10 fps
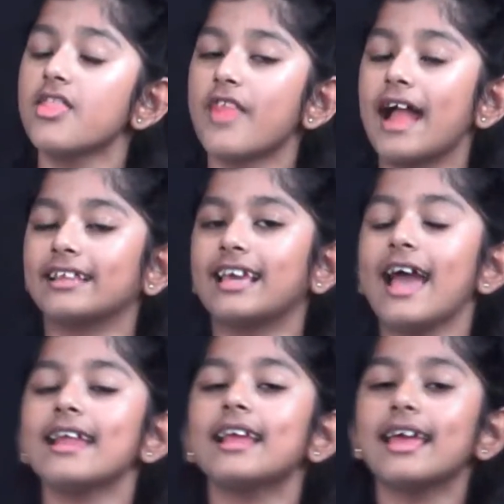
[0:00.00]
that
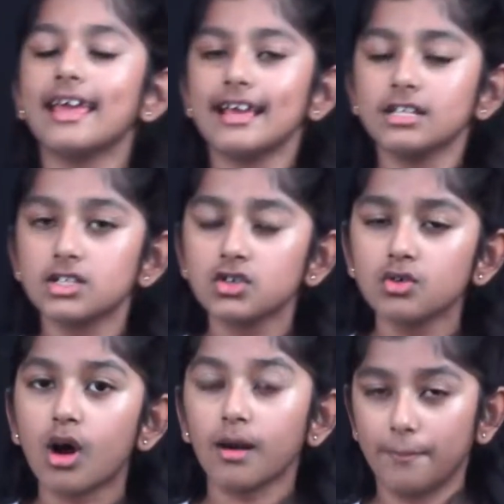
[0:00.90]
get into
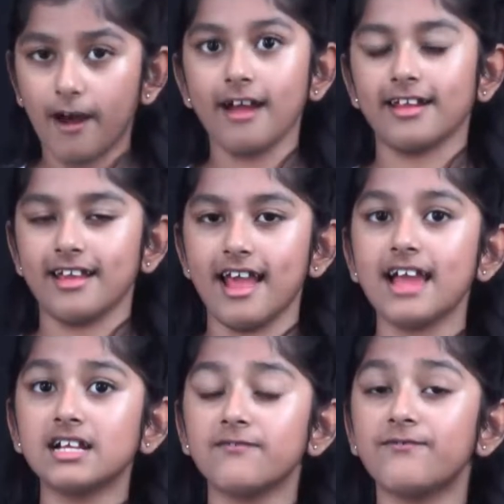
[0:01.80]
our body
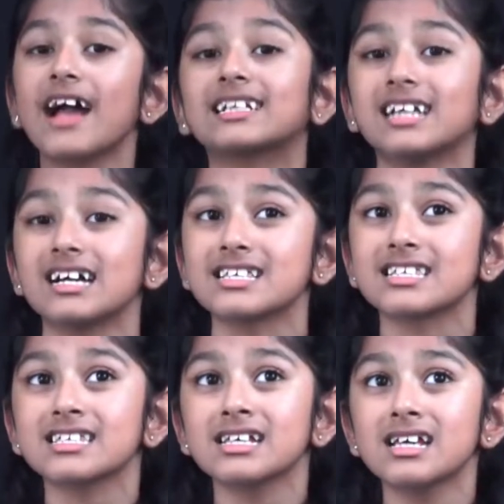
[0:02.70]
and infect
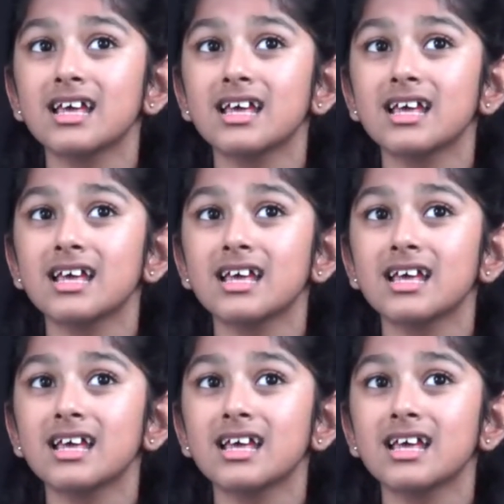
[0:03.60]
us,